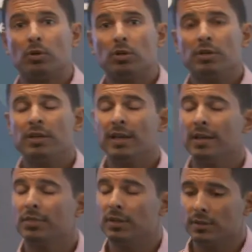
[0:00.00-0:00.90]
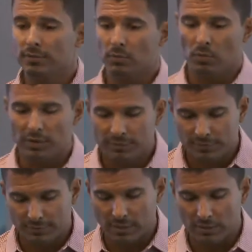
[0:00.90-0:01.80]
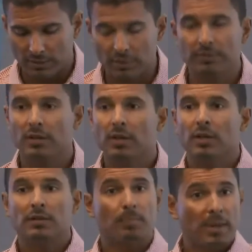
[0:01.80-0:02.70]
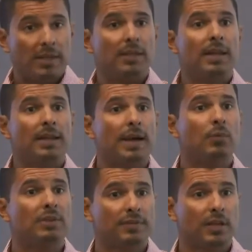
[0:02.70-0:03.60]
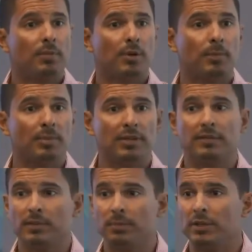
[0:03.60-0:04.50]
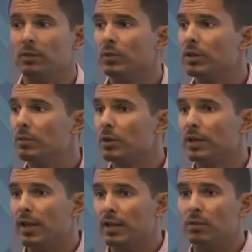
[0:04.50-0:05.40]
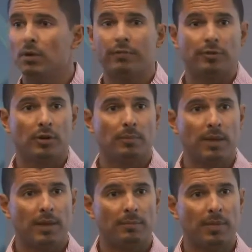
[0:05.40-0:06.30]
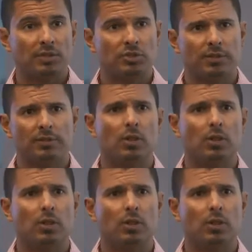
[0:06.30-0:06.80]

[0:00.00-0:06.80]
we're looking at this, what is this telling us? Depending on how we set up our PTP, we can get anywhere from, I mentioned, as